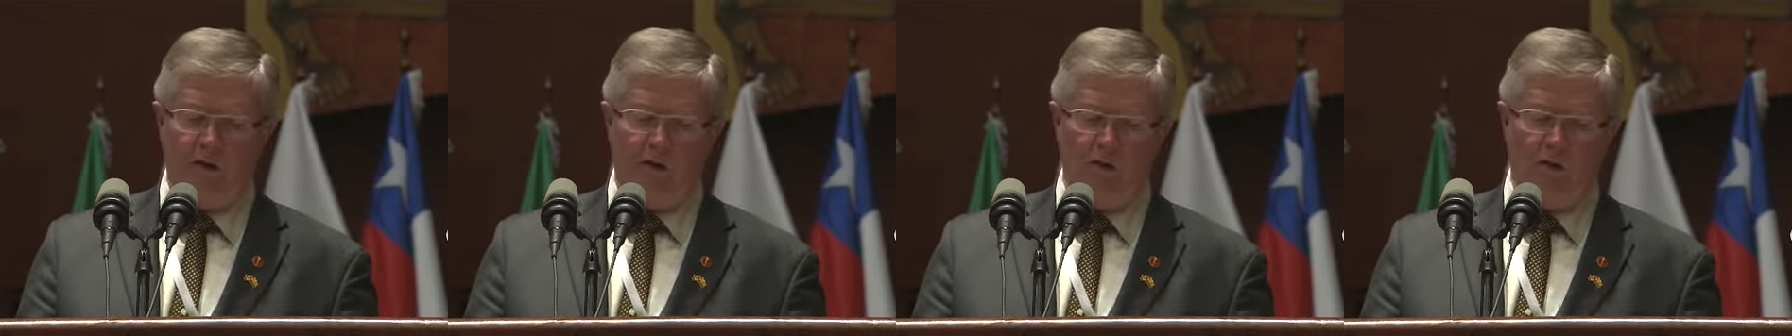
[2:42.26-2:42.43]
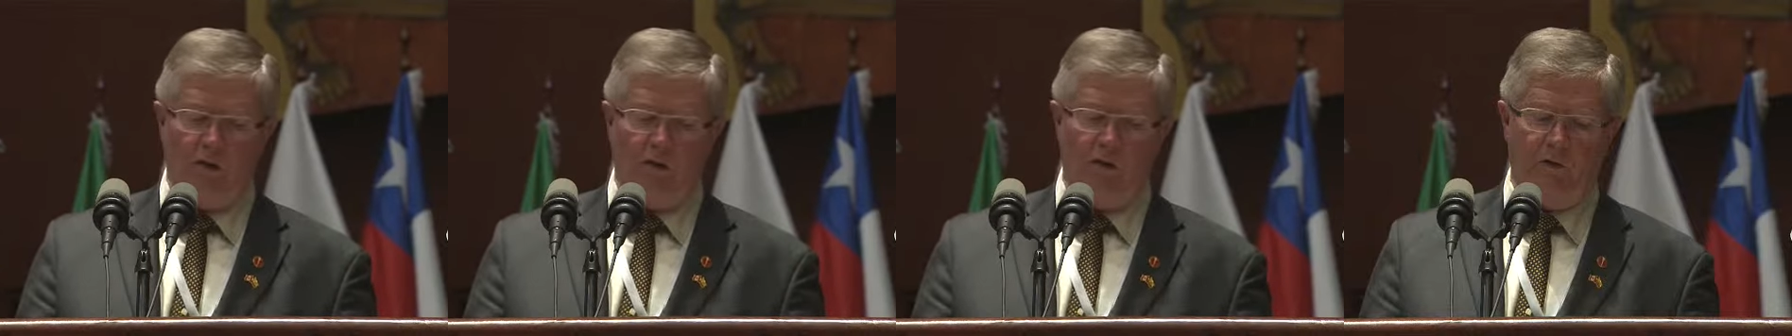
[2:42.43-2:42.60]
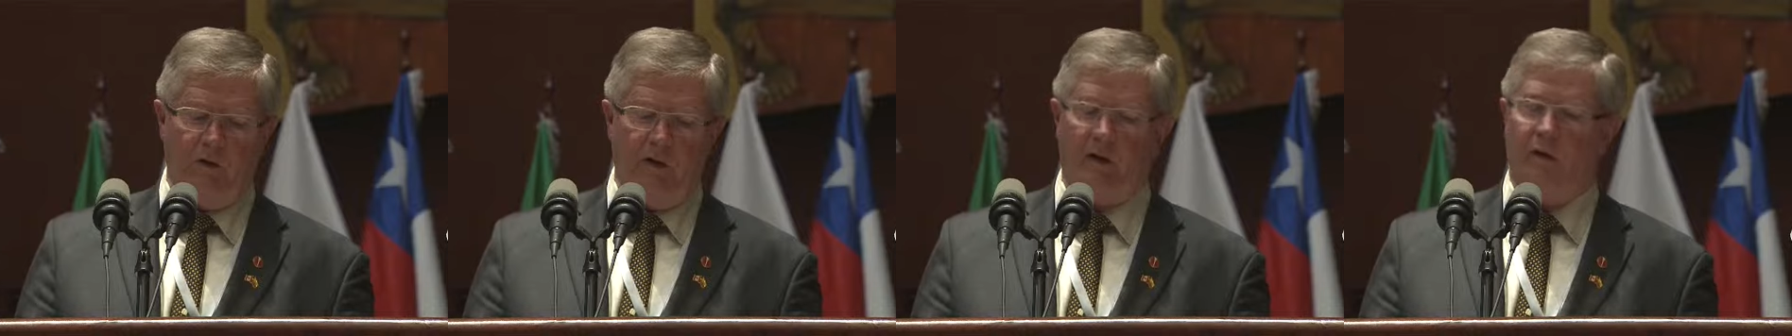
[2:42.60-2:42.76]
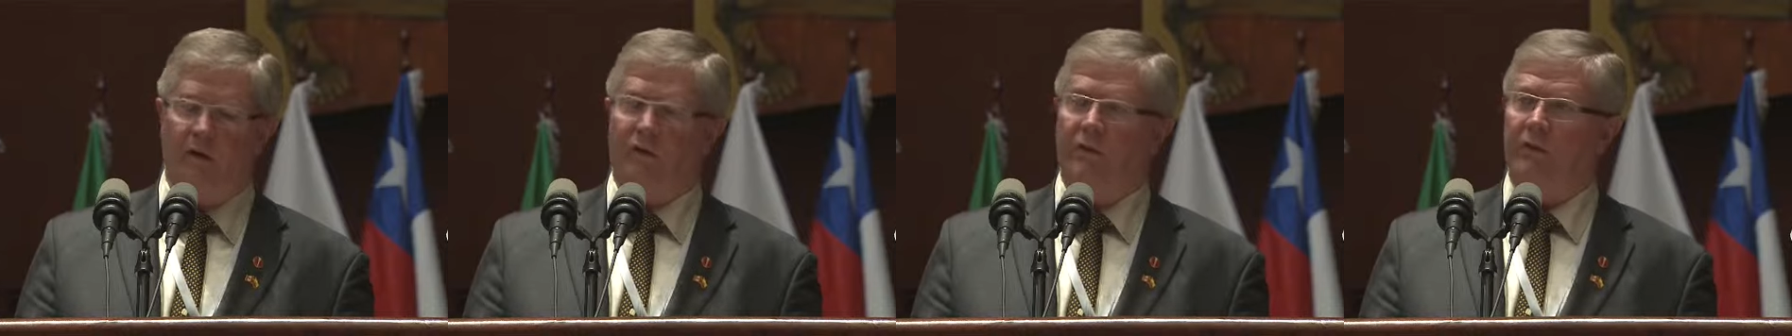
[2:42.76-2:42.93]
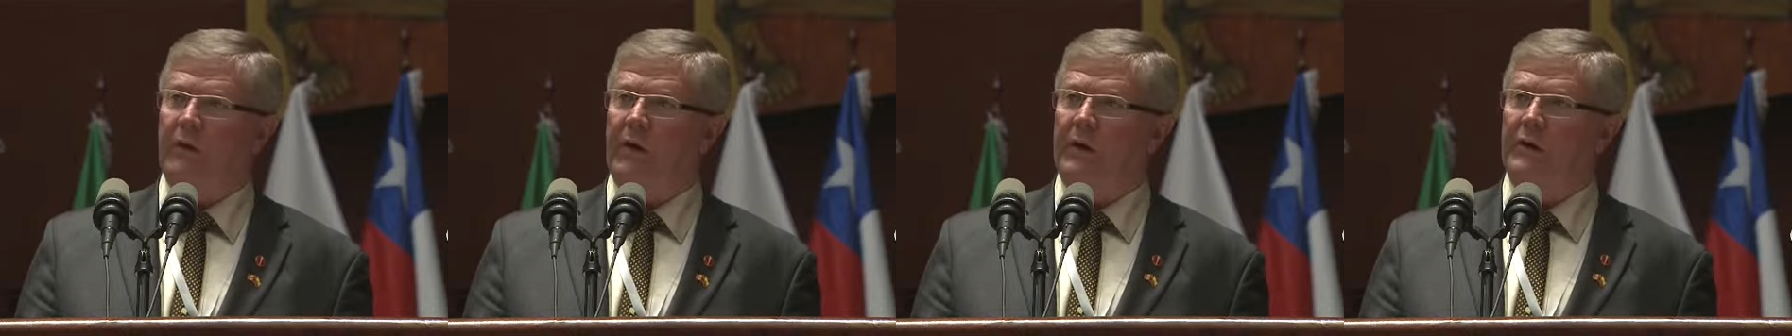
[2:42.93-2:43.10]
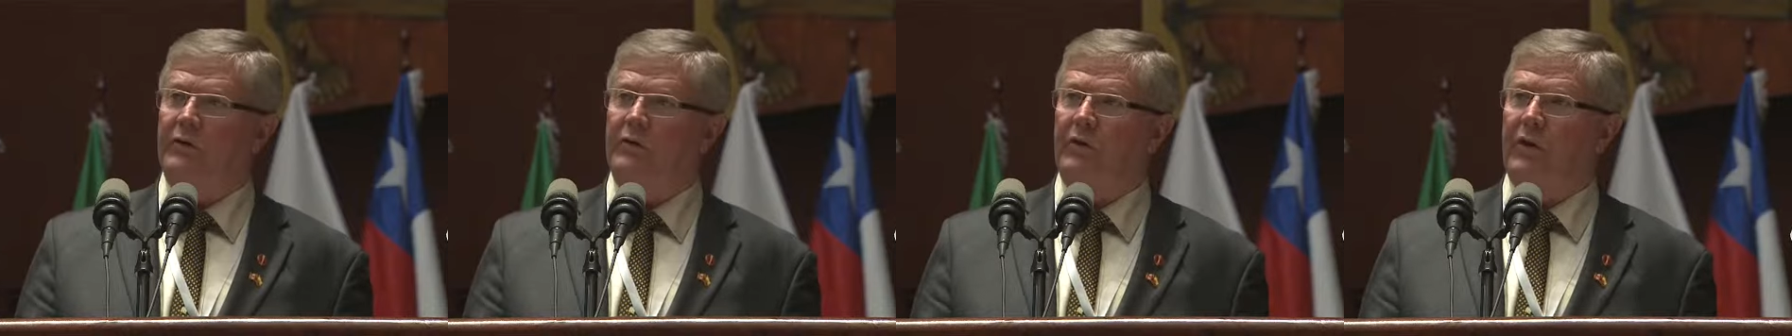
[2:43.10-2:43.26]
known as
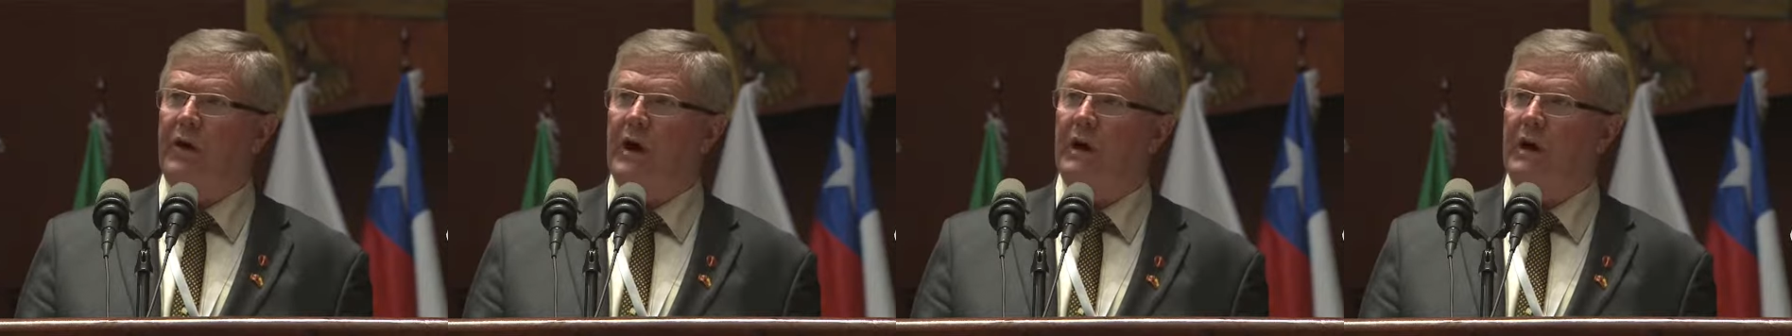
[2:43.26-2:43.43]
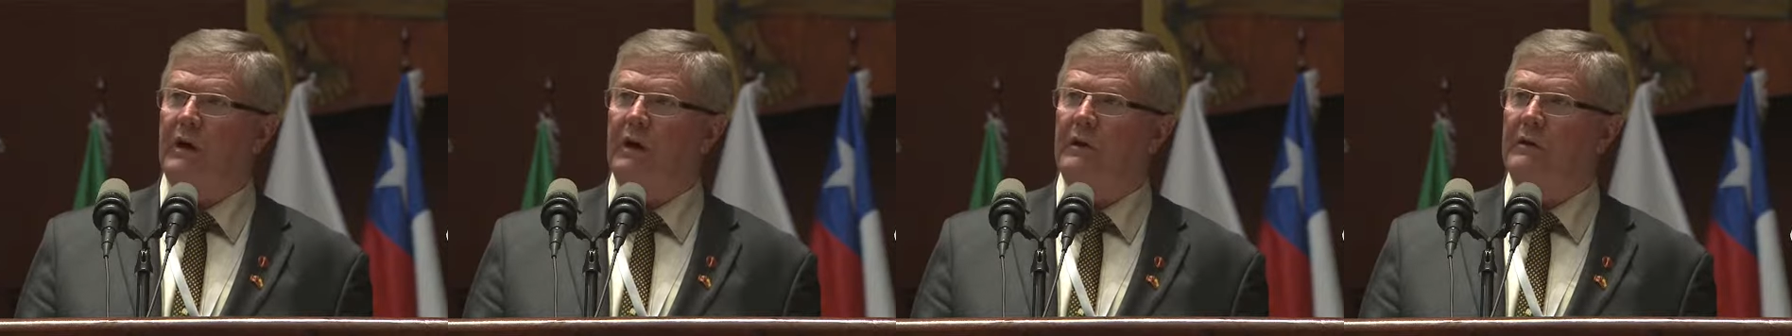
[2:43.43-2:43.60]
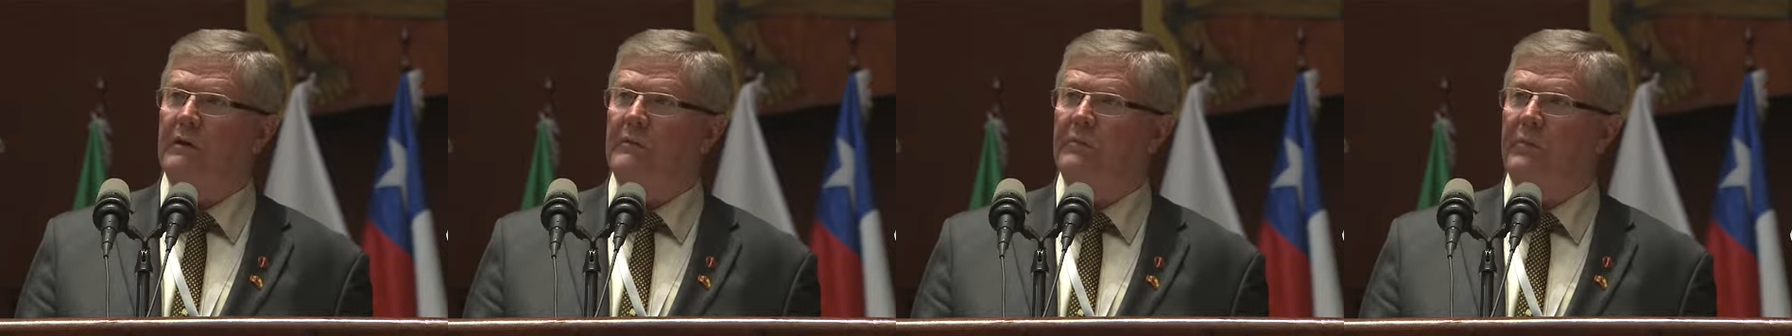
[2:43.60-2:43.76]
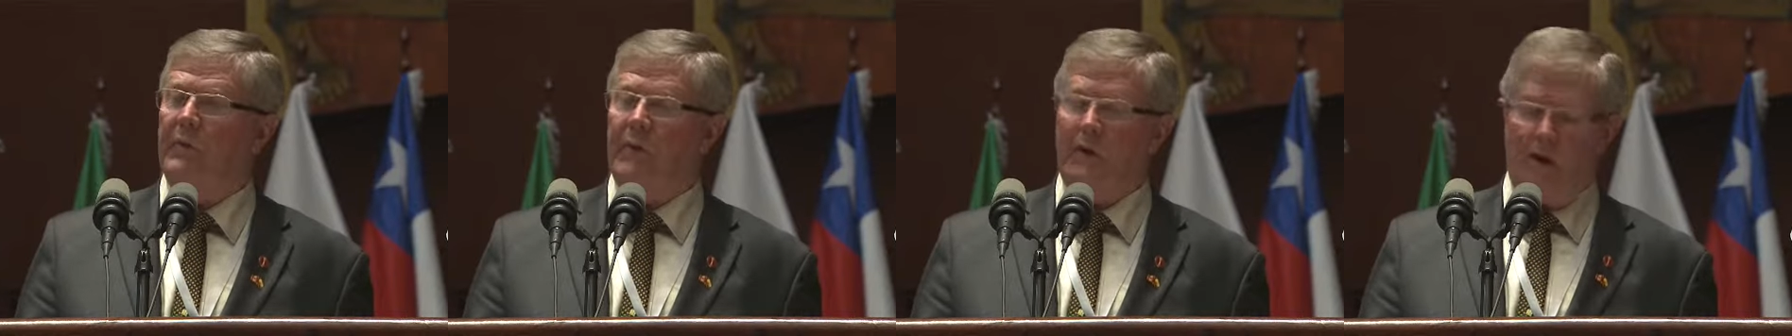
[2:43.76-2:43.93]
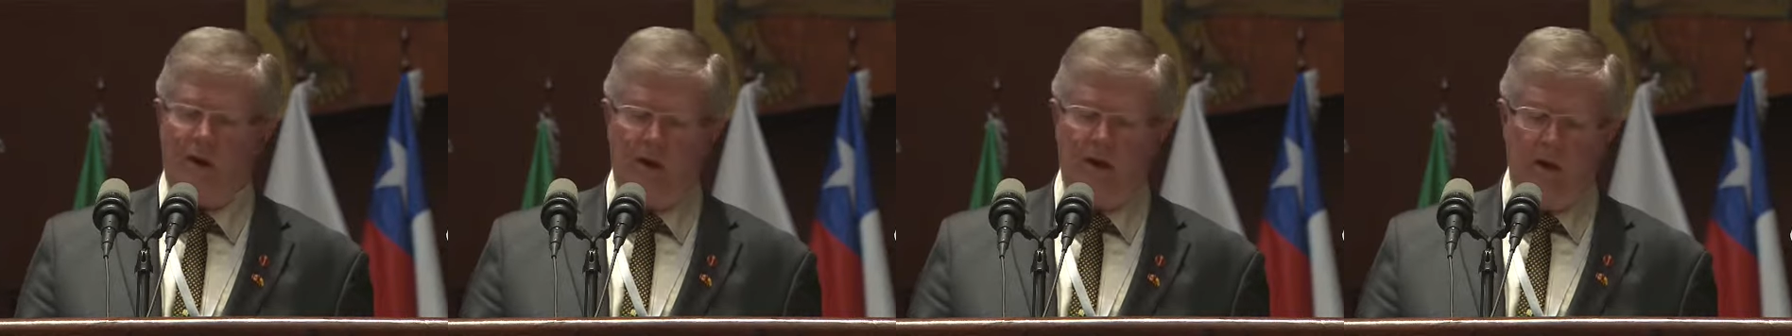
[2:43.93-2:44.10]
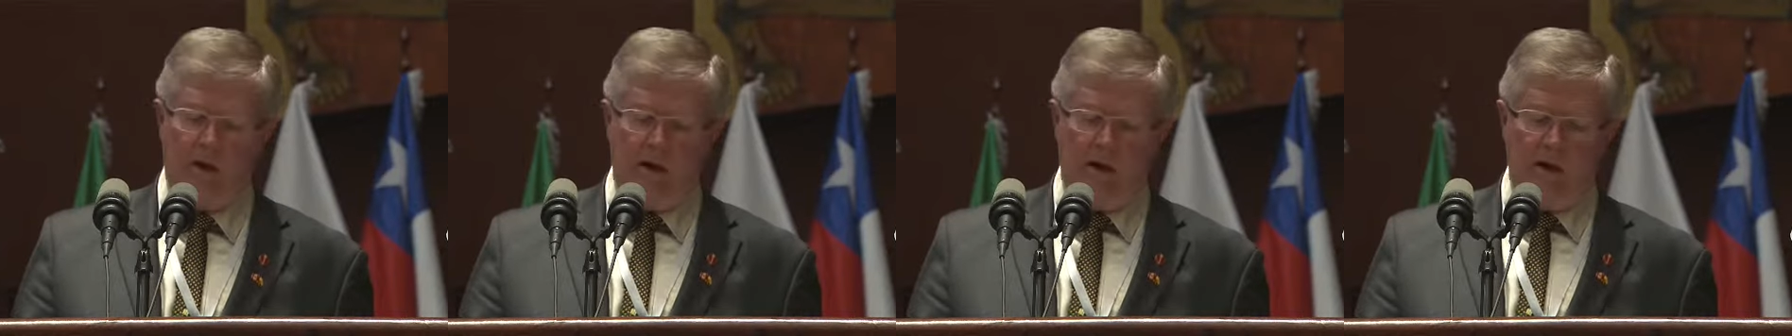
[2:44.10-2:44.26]
FINTRAC.
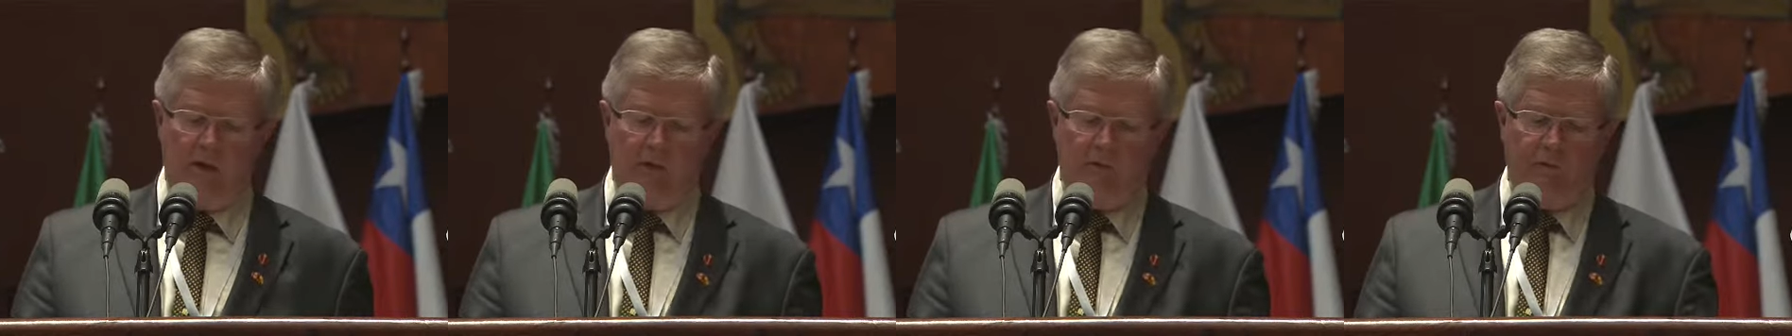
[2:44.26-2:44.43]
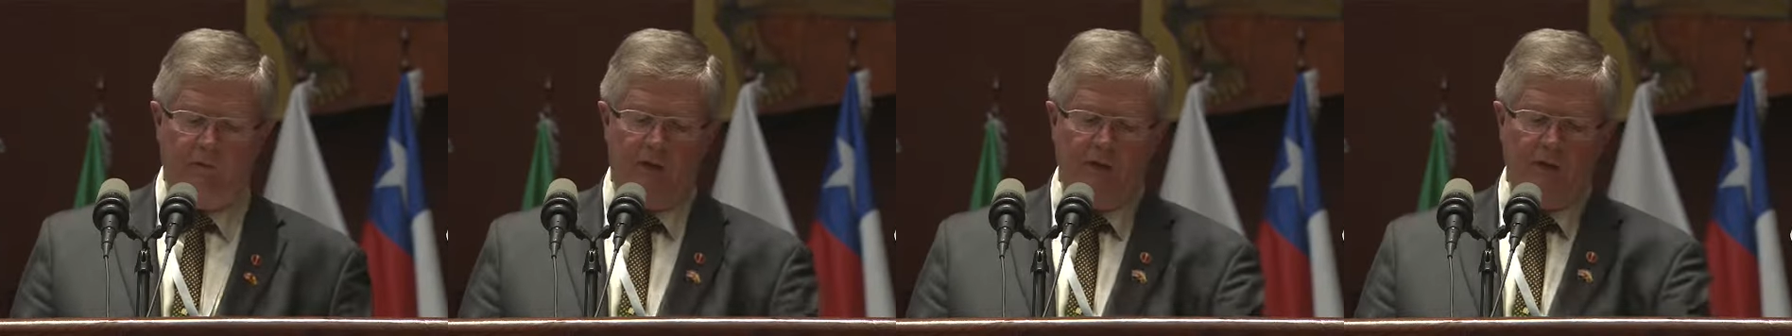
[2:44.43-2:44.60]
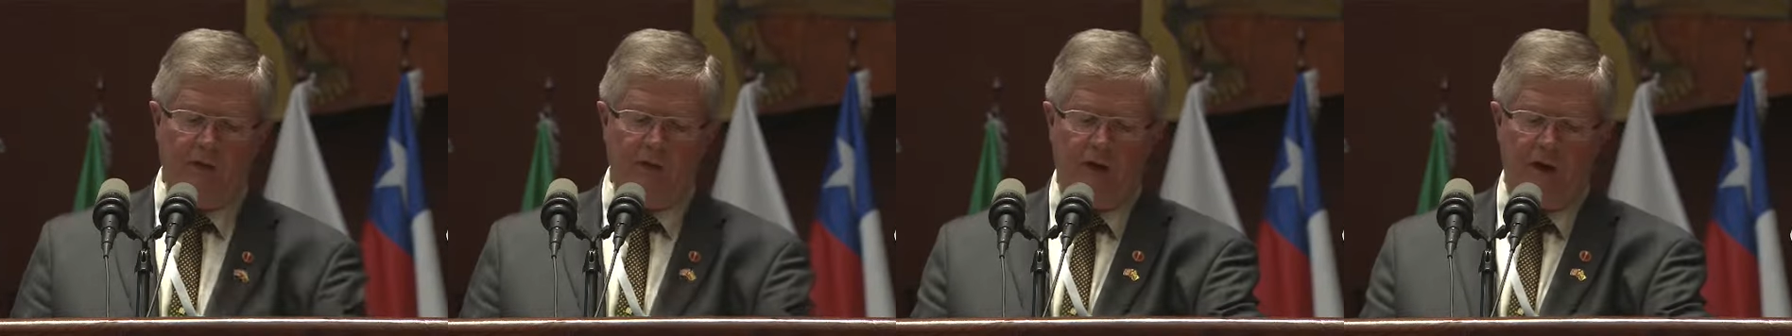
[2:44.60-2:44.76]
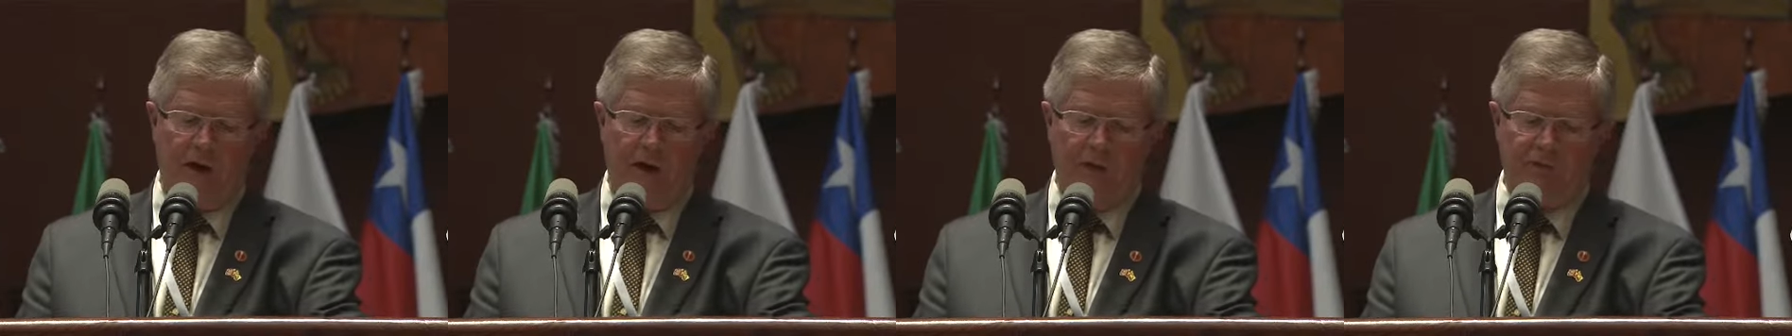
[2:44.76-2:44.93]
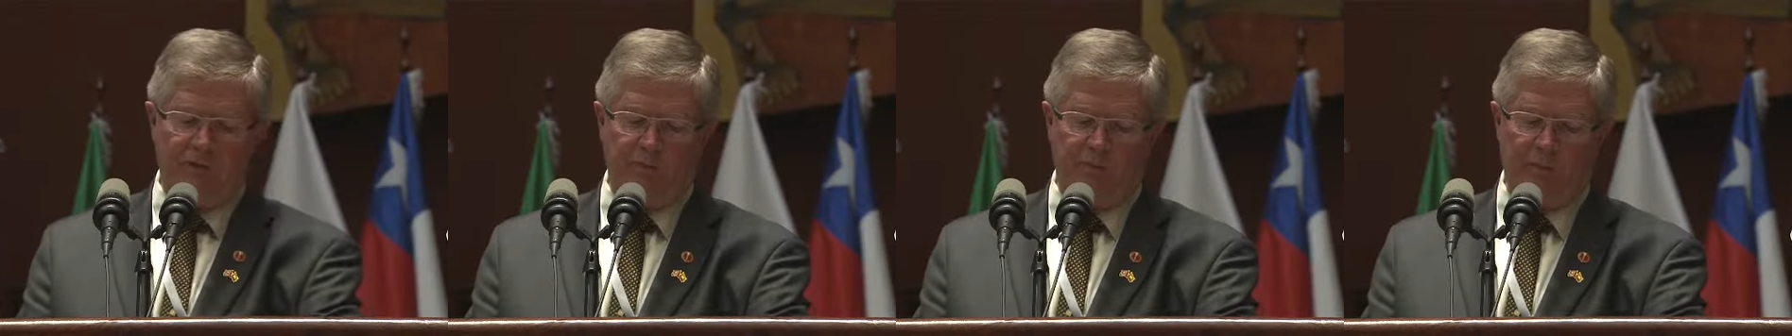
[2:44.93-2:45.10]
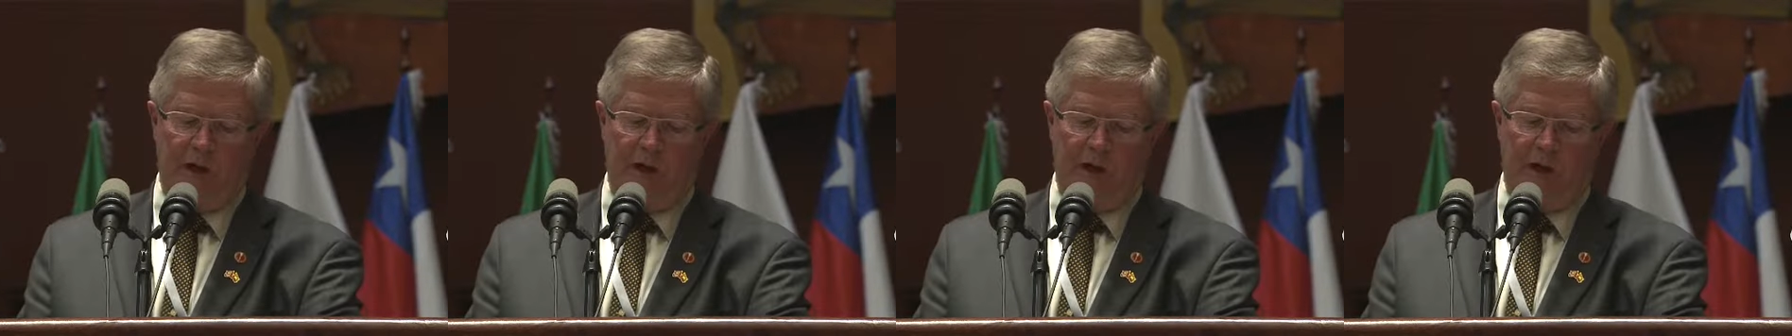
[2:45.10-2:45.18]
FINTRAC's